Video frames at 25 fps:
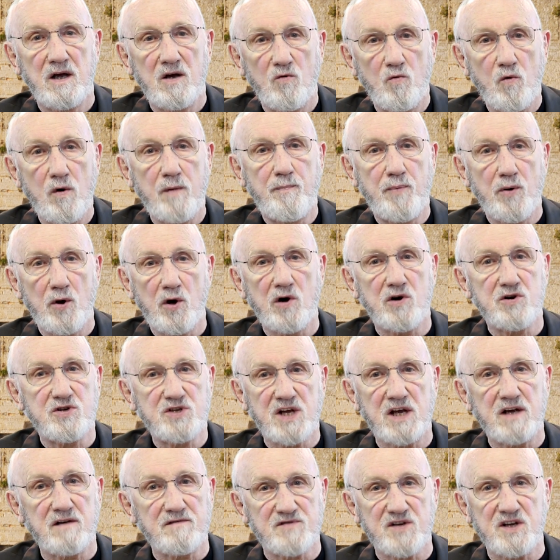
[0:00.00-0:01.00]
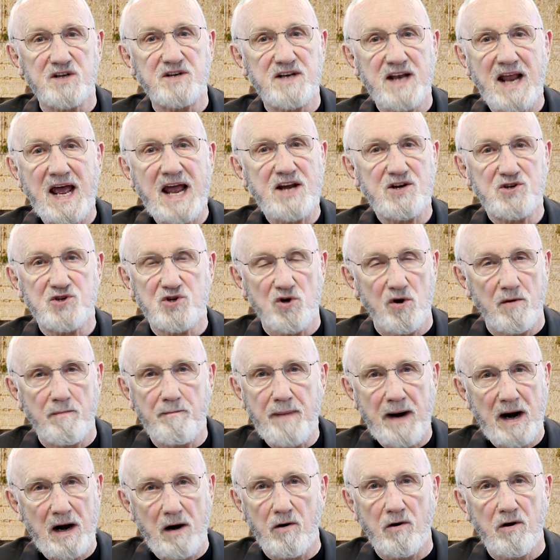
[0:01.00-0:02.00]
we put ourselves in national
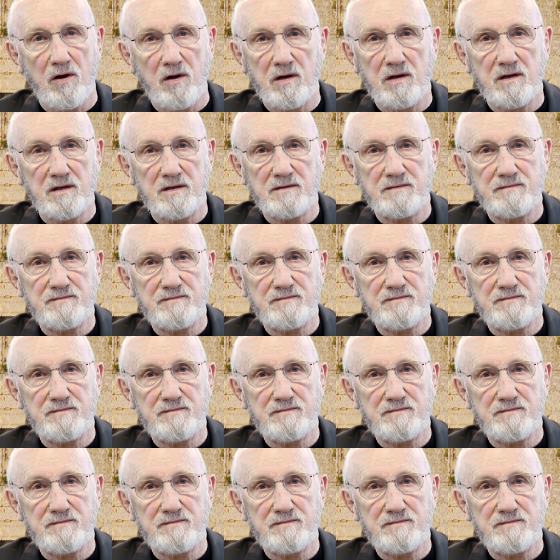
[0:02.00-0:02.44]
peril.